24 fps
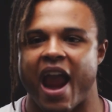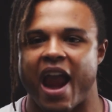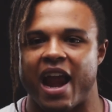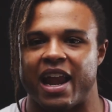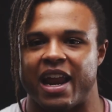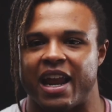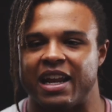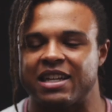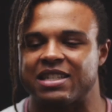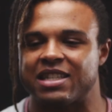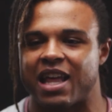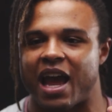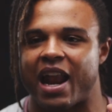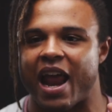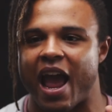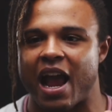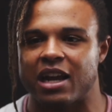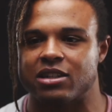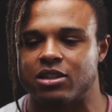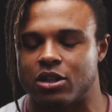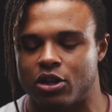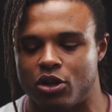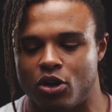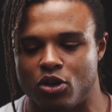And it's that
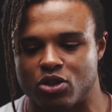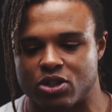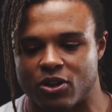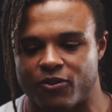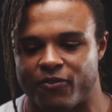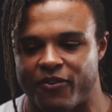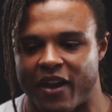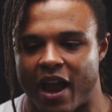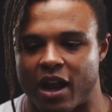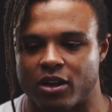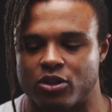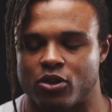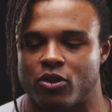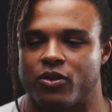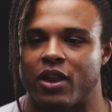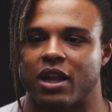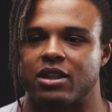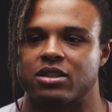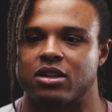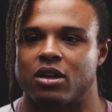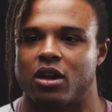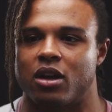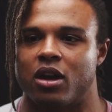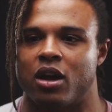execution factor
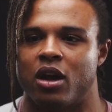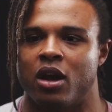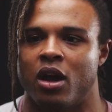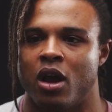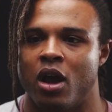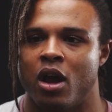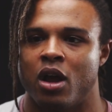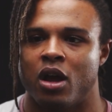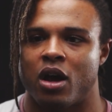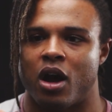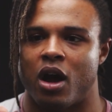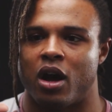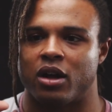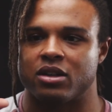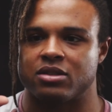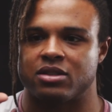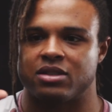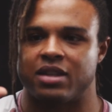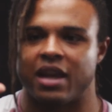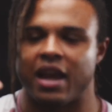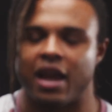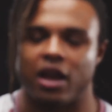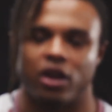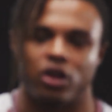that's gonna uh,
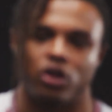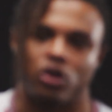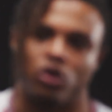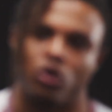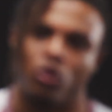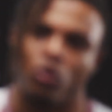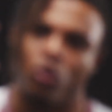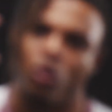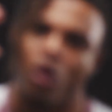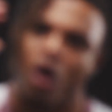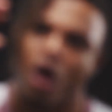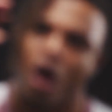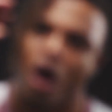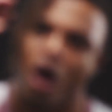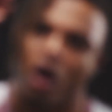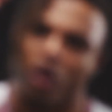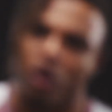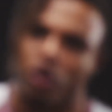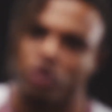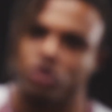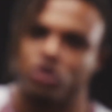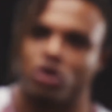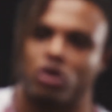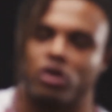take you
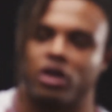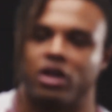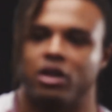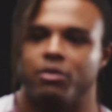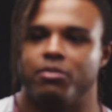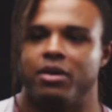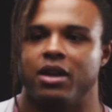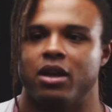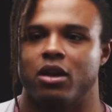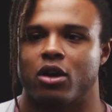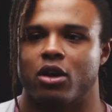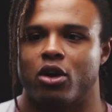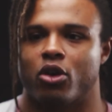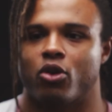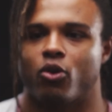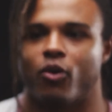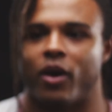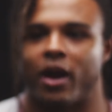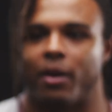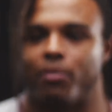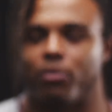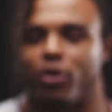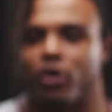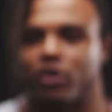on a journey to being a
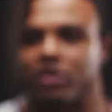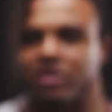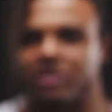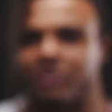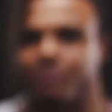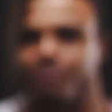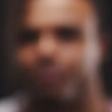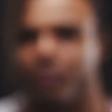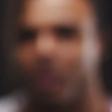great person.